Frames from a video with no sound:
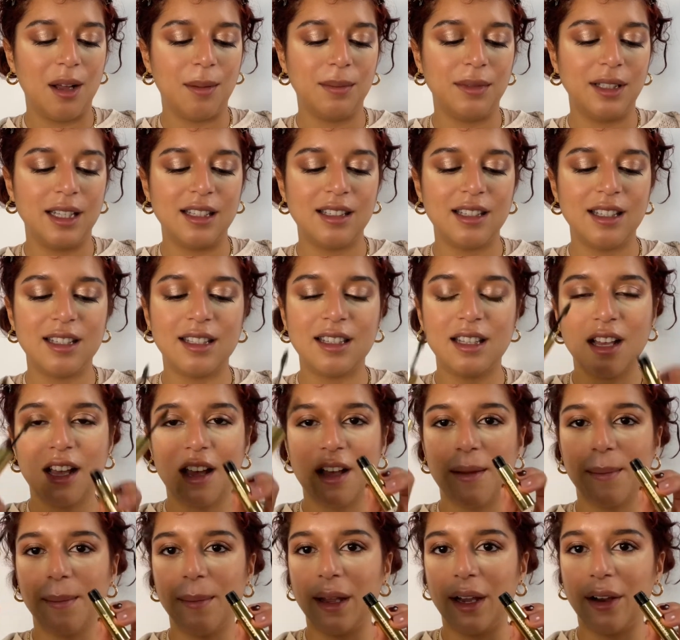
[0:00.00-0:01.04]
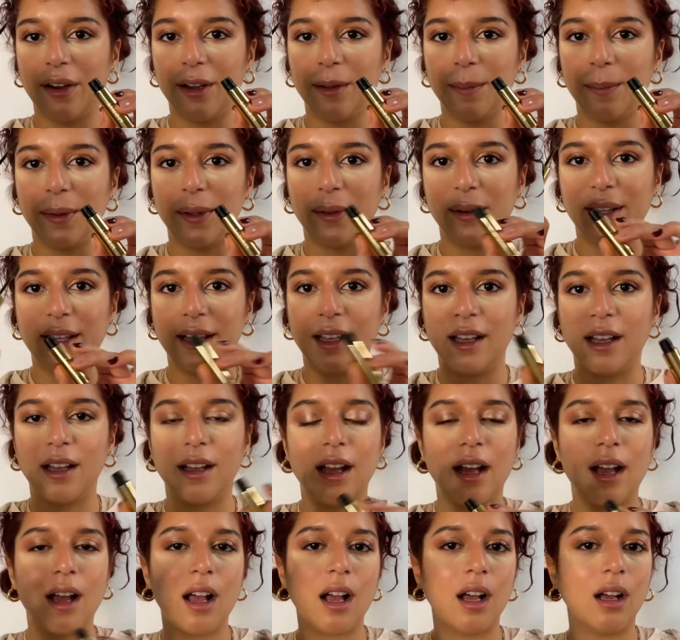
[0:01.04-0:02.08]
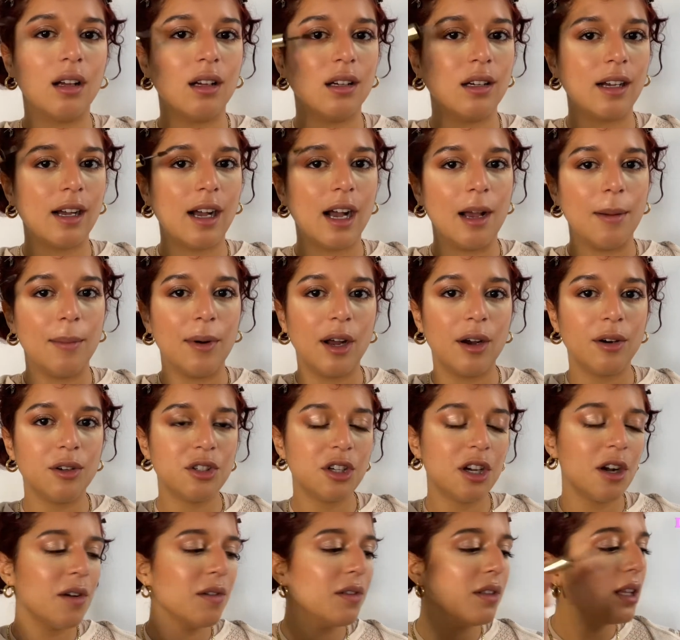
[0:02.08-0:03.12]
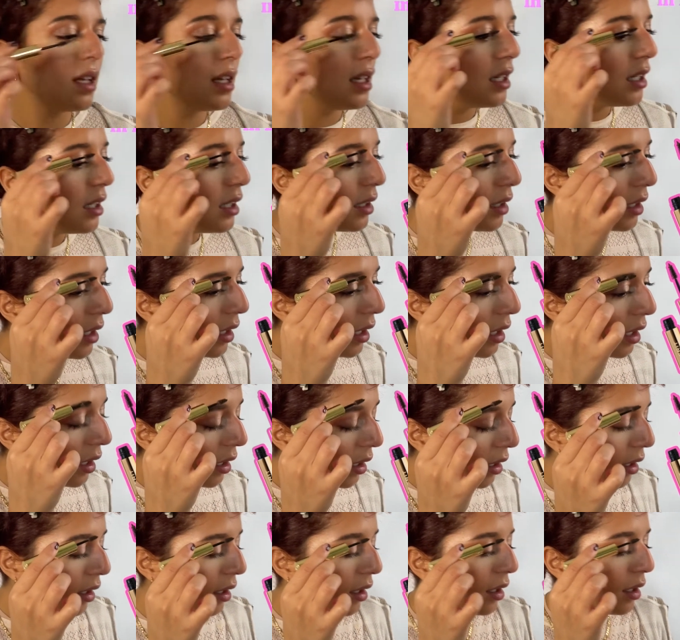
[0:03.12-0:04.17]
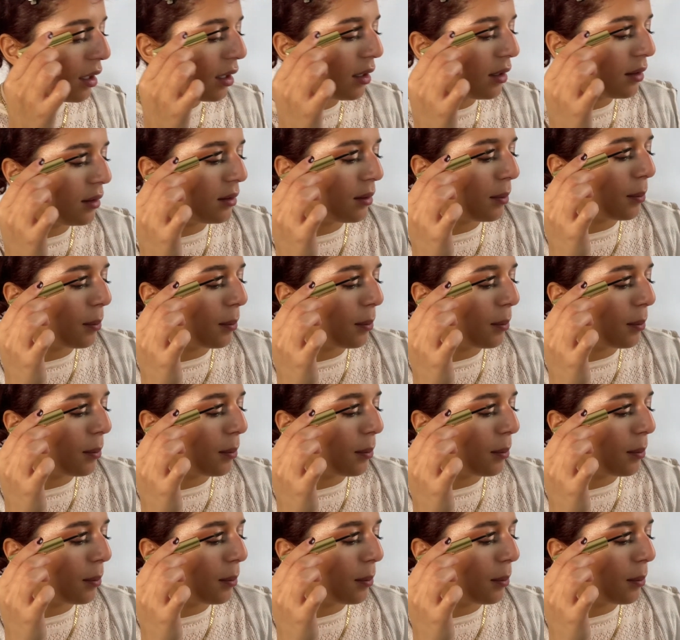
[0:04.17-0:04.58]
This is the Merit Beauty eyebrow gel in